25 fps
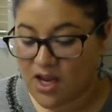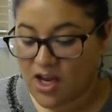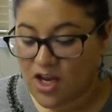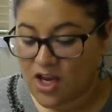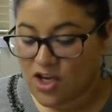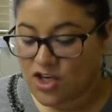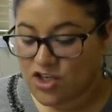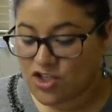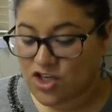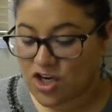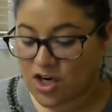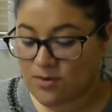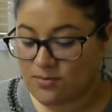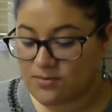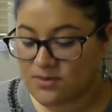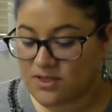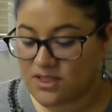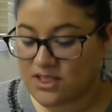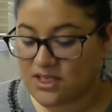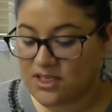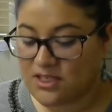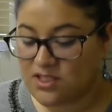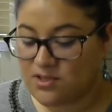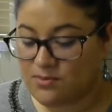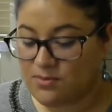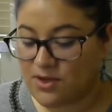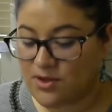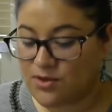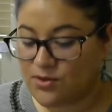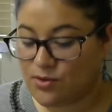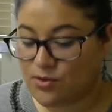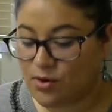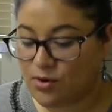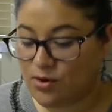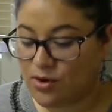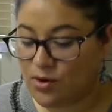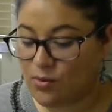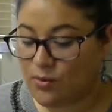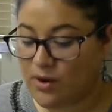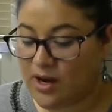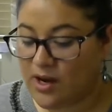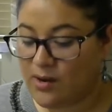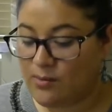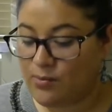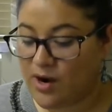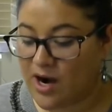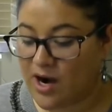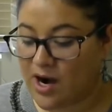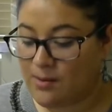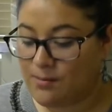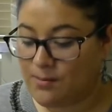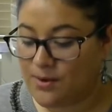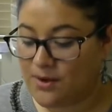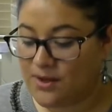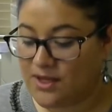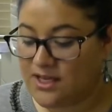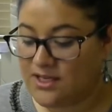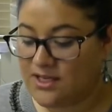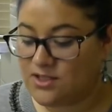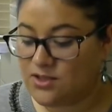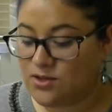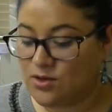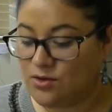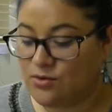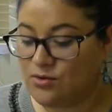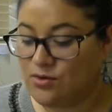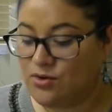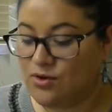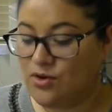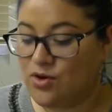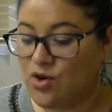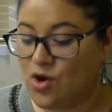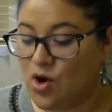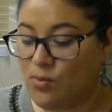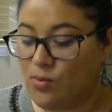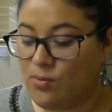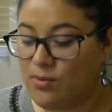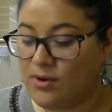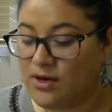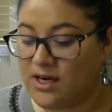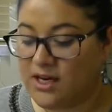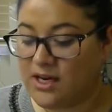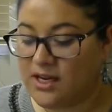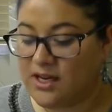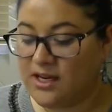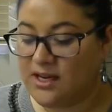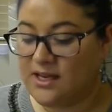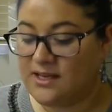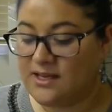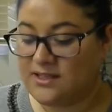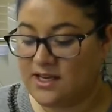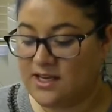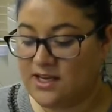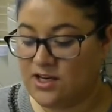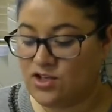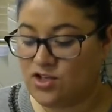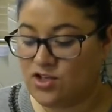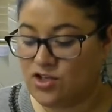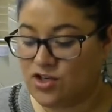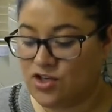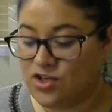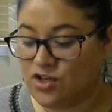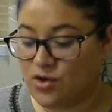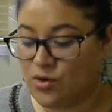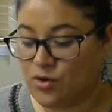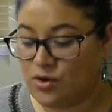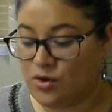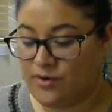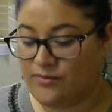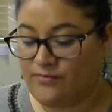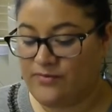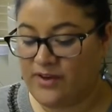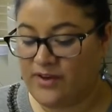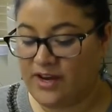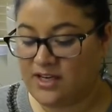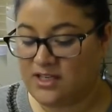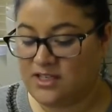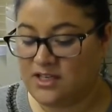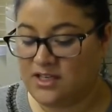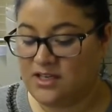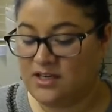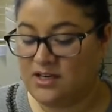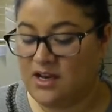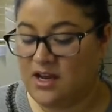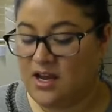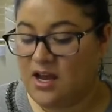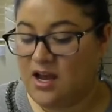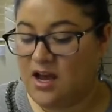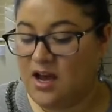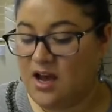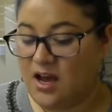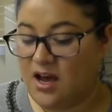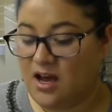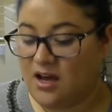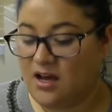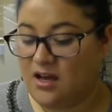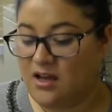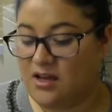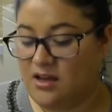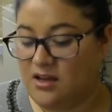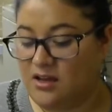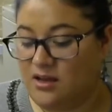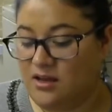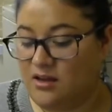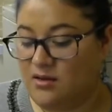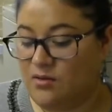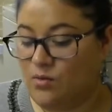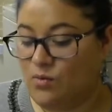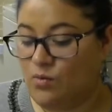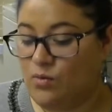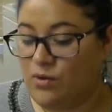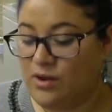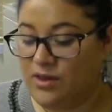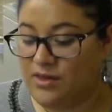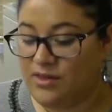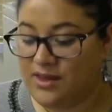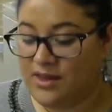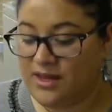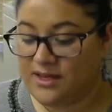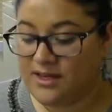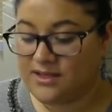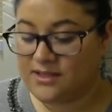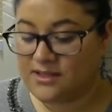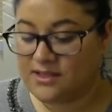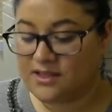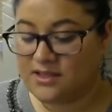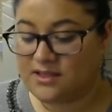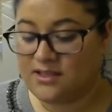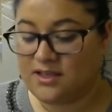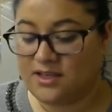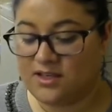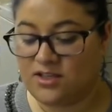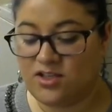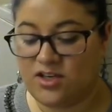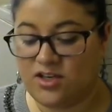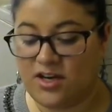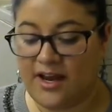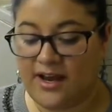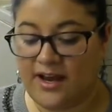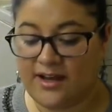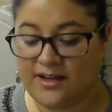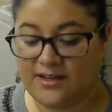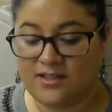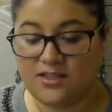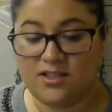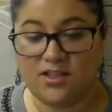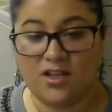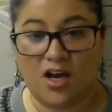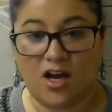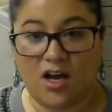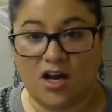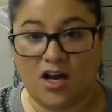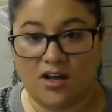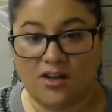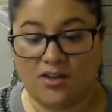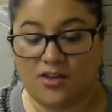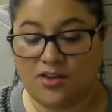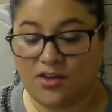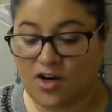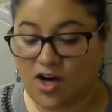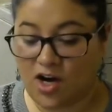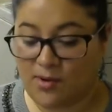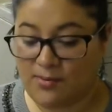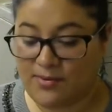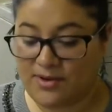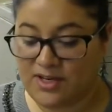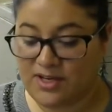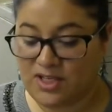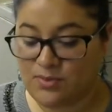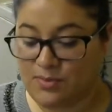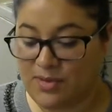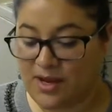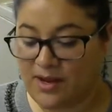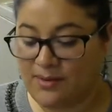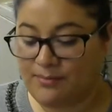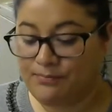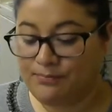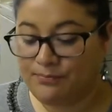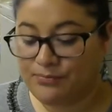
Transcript: Sharps need to be thrown away properly so nobody is injured or infected with these, such as the garbage men.